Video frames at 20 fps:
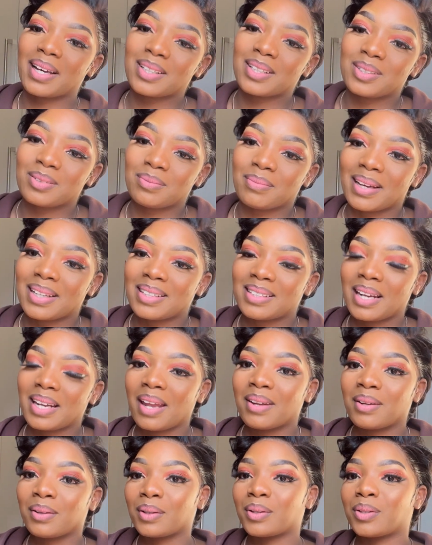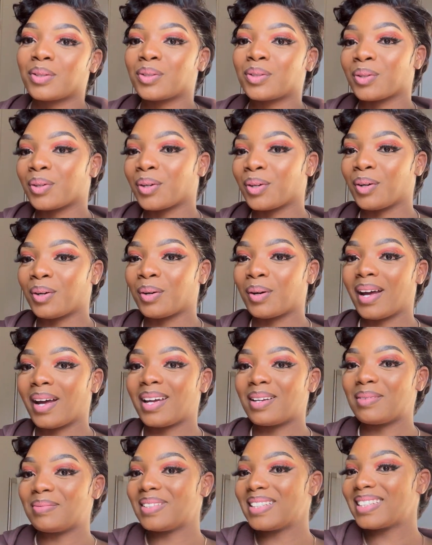to my channel, it's your girl,
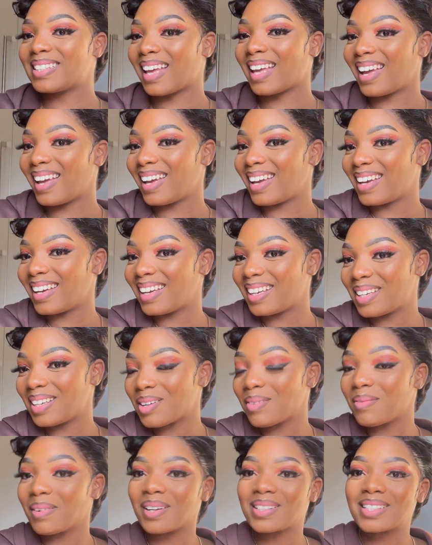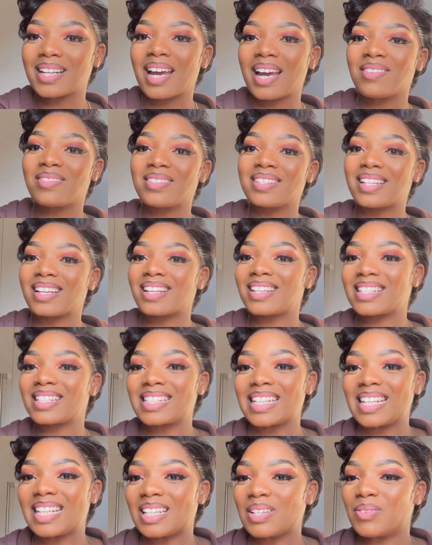and oh my gosh, I haven't done this
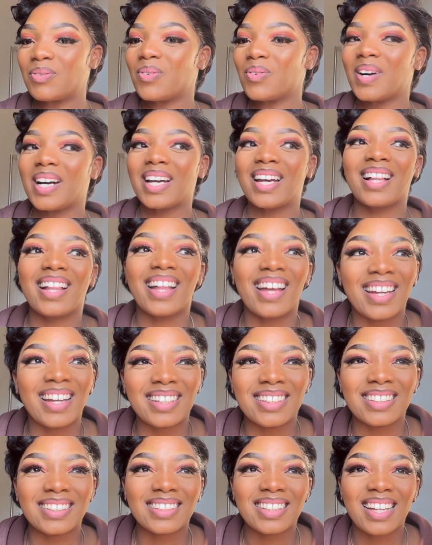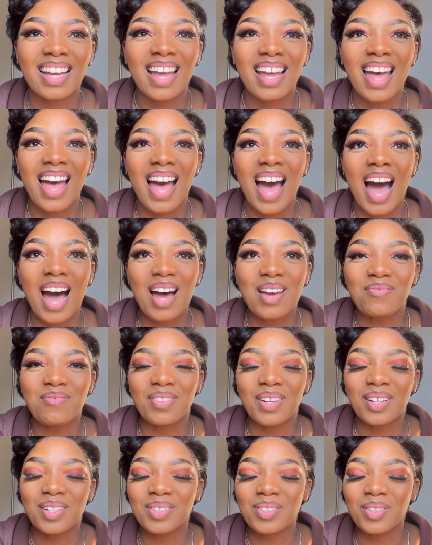in a while and I'm
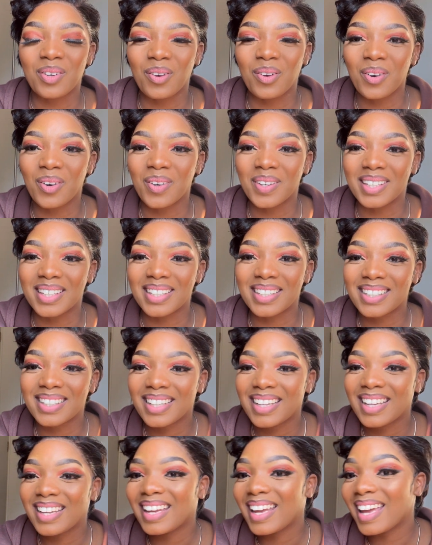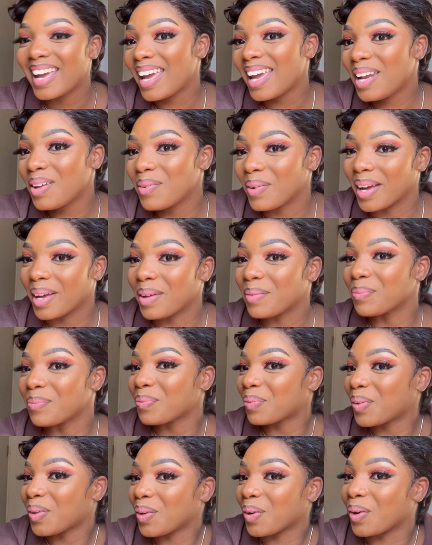feeling so awkward. Anyway,
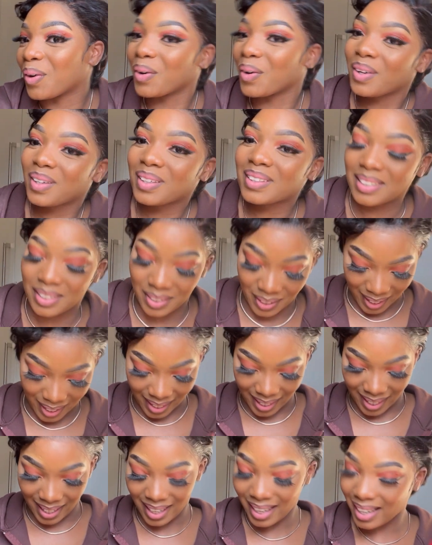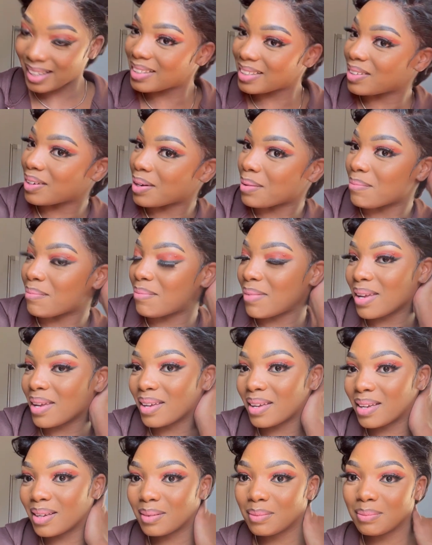your girl did her hair, did her
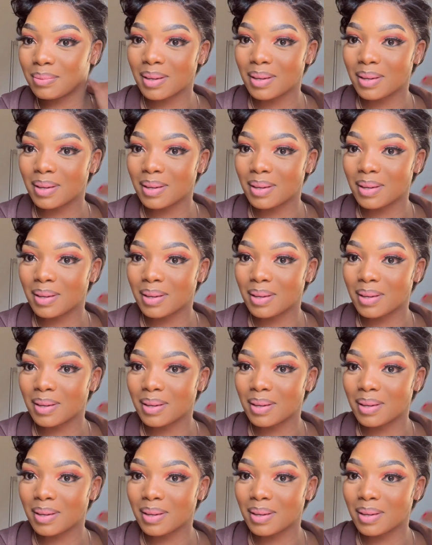makeup,